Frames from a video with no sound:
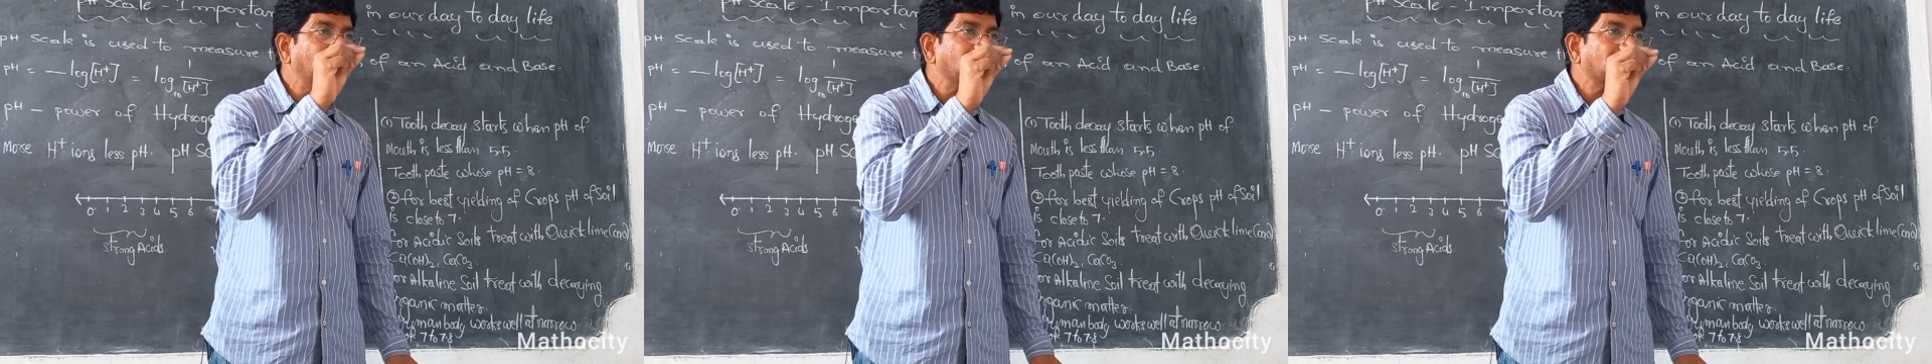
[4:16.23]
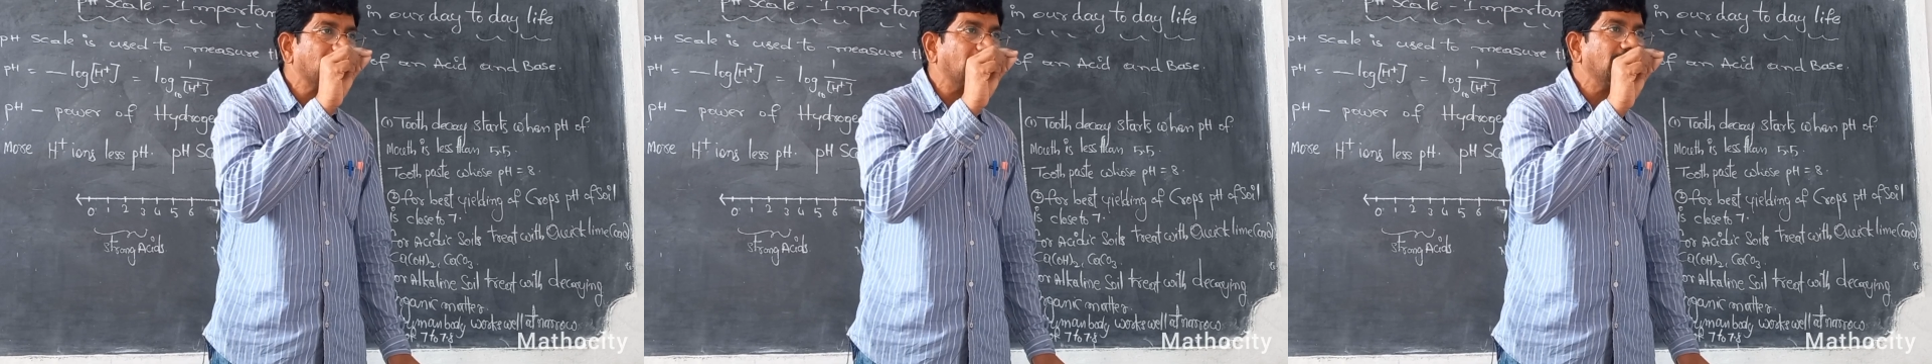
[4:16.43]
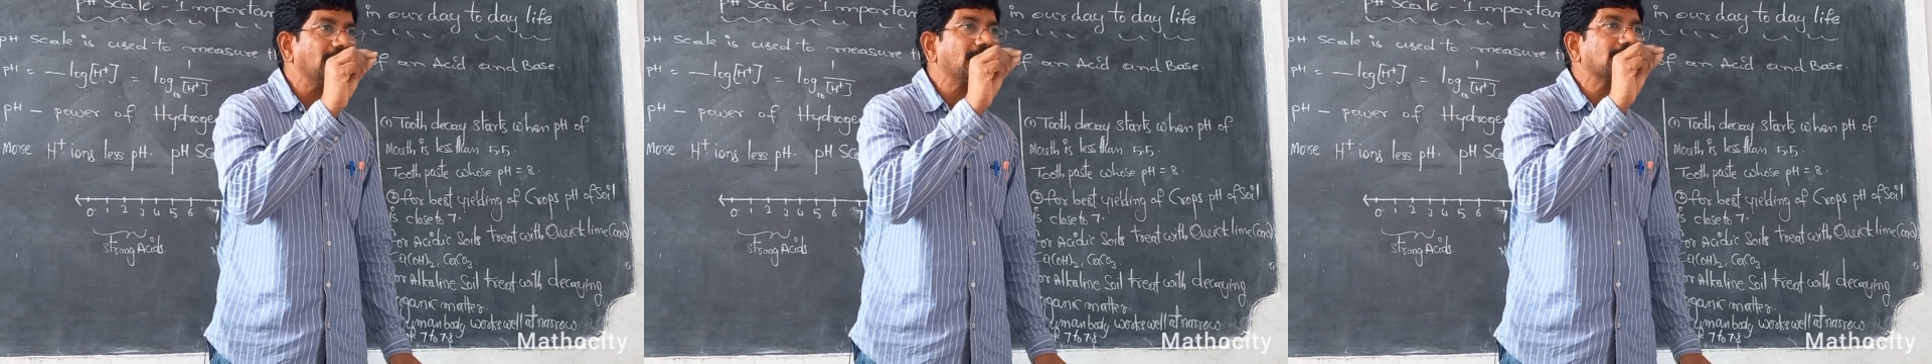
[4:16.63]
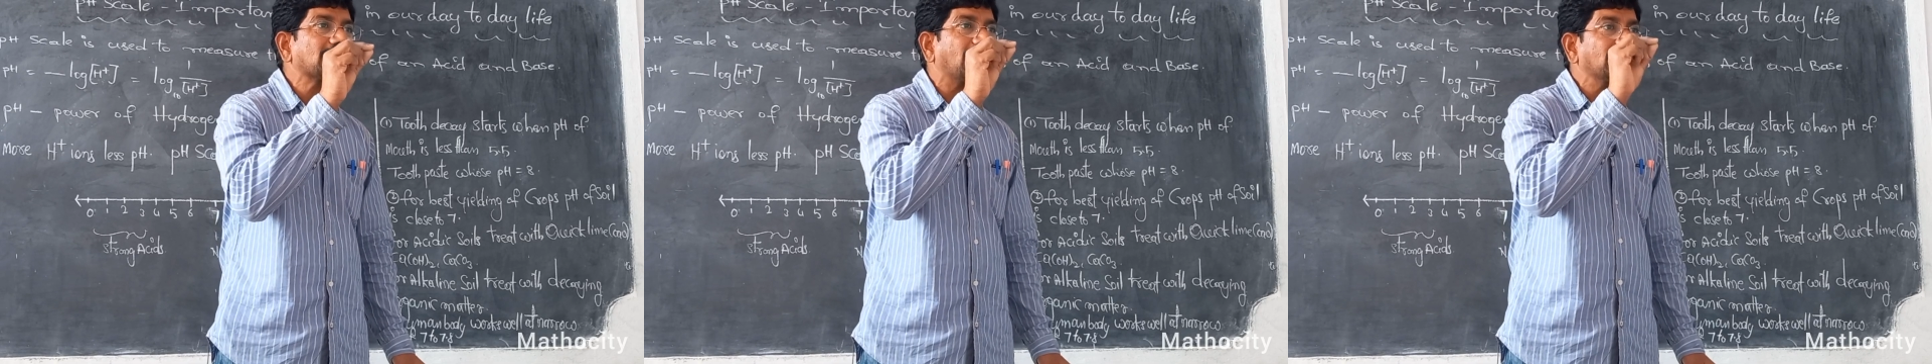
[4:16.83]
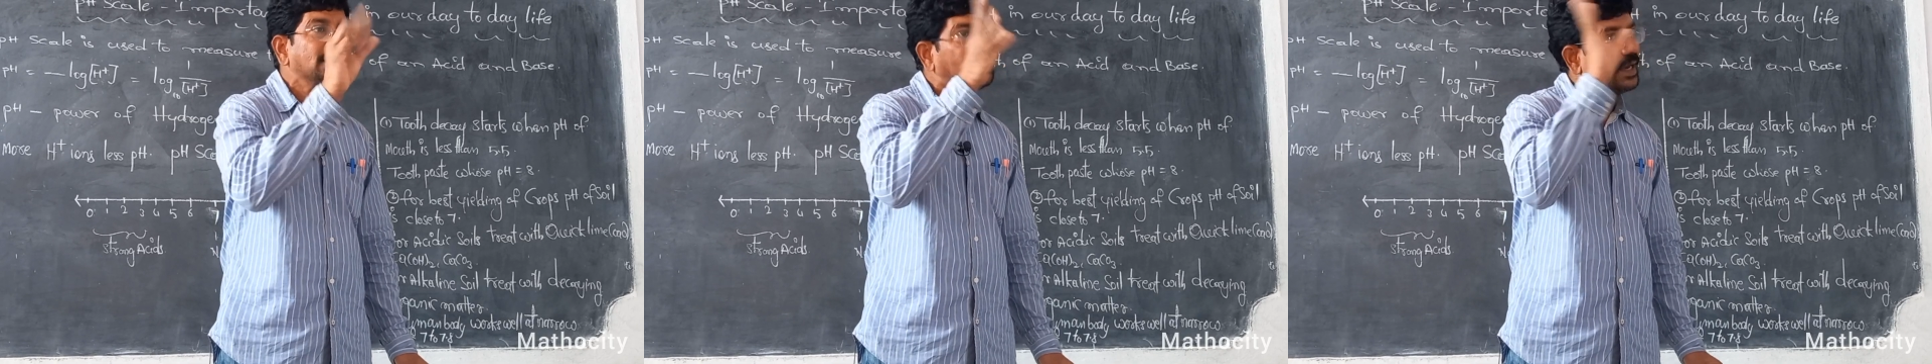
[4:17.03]
it is
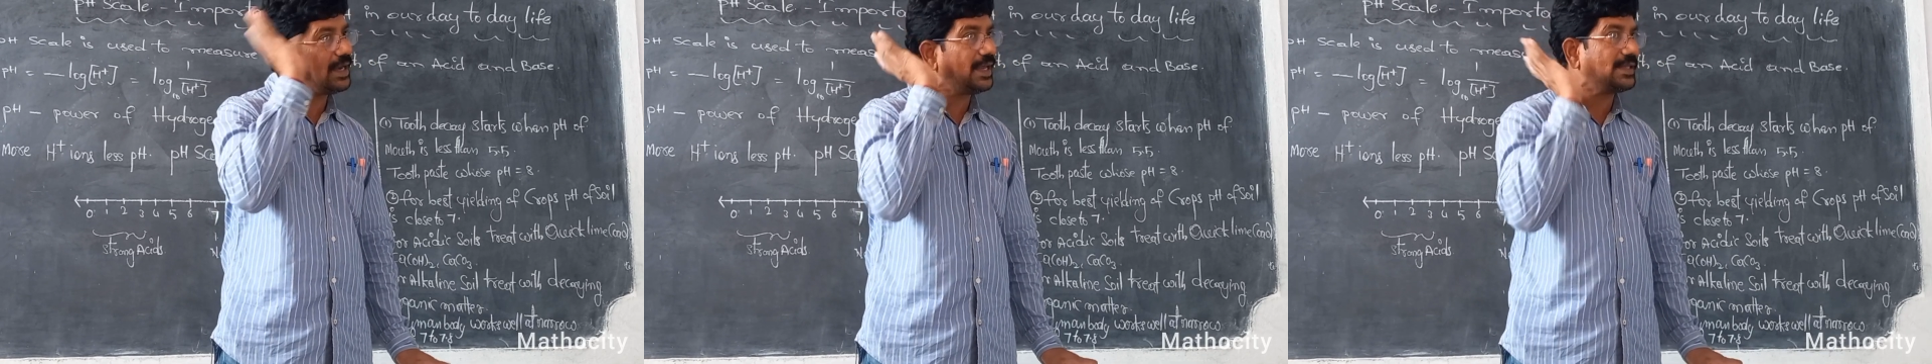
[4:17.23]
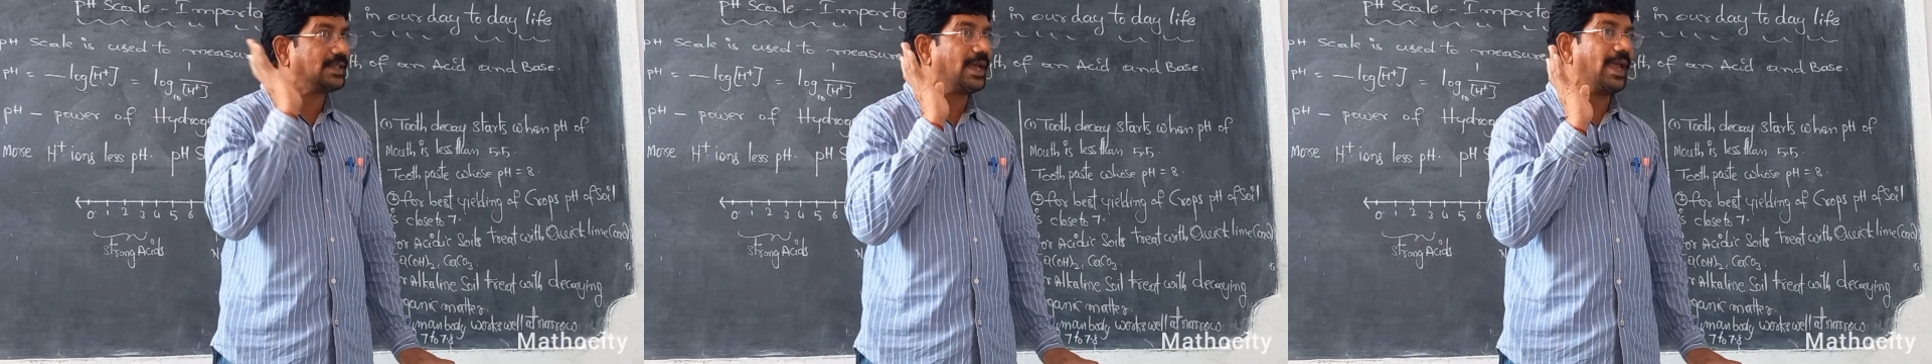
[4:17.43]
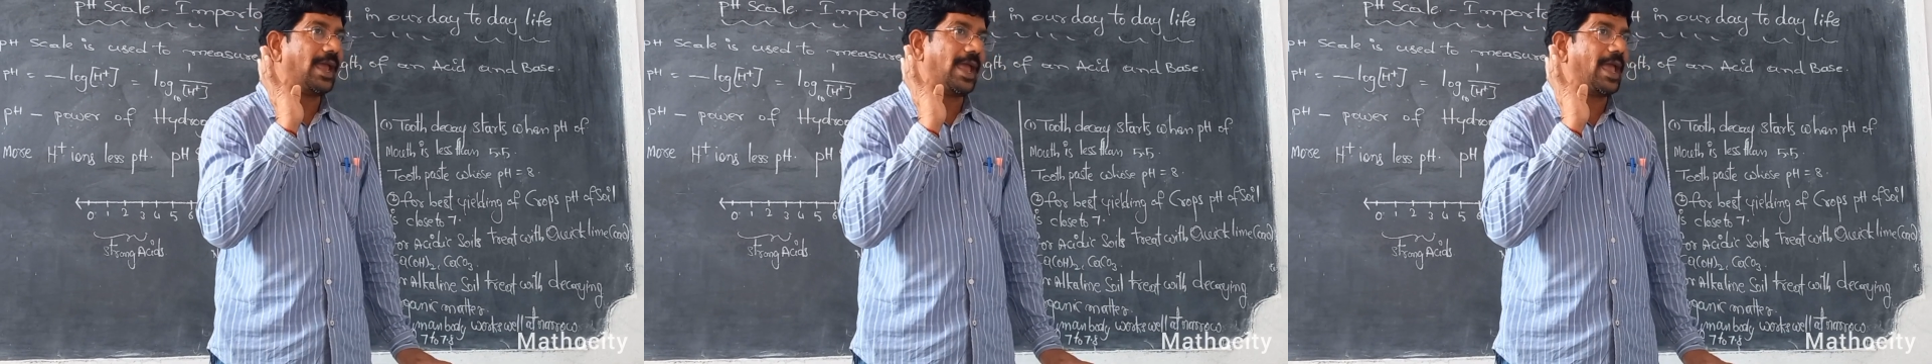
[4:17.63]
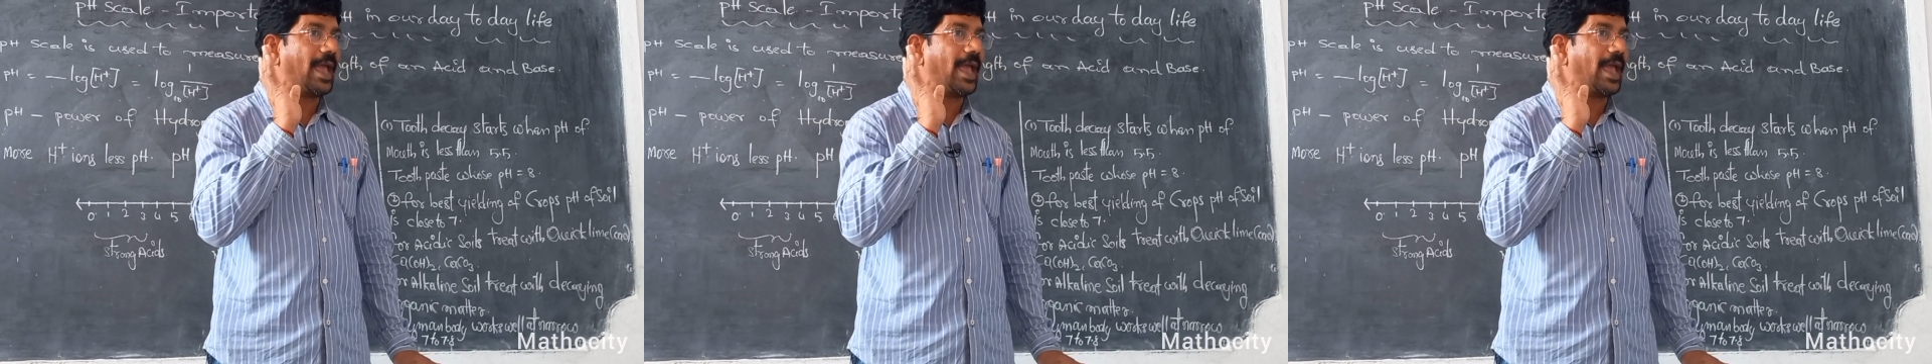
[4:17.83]
considered as the